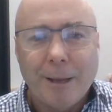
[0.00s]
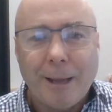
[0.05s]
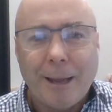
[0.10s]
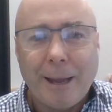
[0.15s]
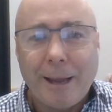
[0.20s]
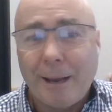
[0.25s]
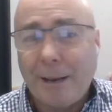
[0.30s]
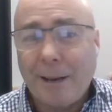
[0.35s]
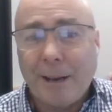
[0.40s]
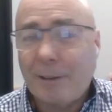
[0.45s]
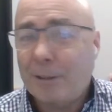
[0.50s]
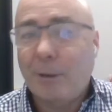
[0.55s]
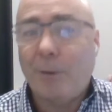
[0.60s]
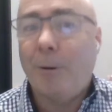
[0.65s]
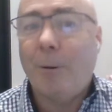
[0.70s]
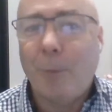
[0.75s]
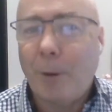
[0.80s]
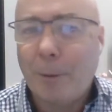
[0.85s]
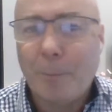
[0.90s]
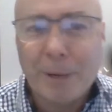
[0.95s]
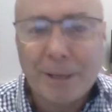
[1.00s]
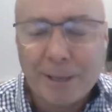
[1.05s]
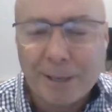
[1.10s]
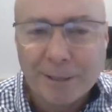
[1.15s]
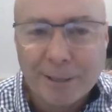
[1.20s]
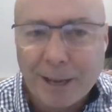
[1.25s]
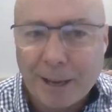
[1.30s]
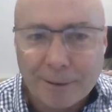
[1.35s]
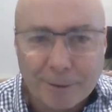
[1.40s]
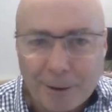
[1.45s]
And so I want a big
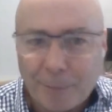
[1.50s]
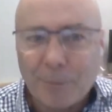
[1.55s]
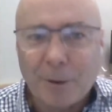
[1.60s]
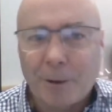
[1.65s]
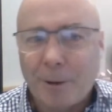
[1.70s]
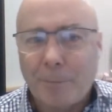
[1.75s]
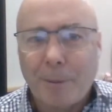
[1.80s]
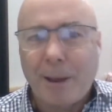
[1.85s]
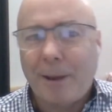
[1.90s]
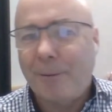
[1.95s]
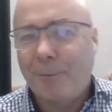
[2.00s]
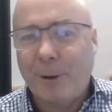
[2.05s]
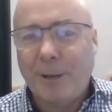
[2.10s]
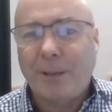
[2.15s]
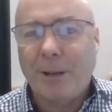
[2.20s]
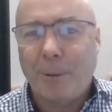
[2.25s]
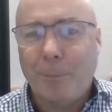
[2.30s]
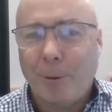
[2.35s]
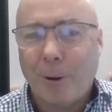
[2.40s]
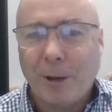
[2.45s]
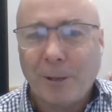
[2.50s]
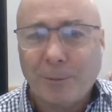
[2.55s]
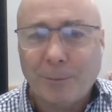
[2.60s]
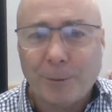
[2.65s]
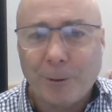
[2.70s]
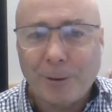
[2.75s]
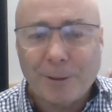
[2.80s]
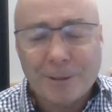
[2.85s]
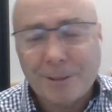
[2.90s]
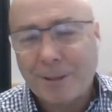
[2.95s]
discount. I'm not going to pay you retail price for it.